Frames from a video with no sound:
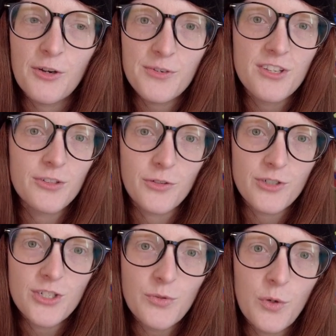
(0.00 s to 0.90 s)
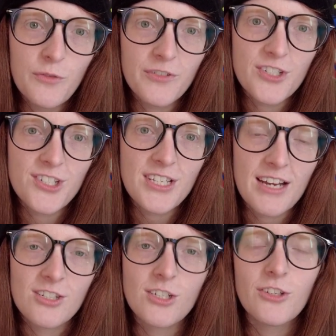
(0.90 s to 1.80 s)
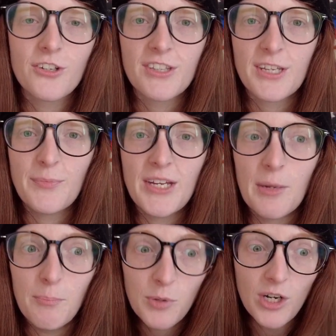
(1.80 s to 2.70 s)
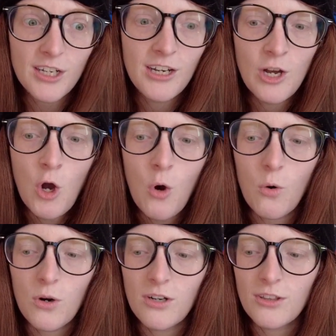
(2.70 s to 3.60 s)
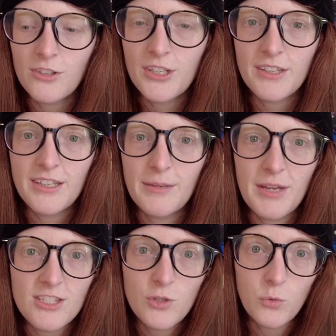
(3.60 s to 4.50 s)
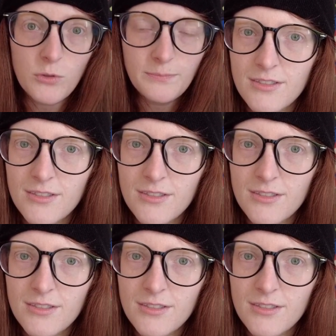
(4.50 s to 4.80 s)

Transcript: going to the grocery store versus actually learning them in a book or learning them at school.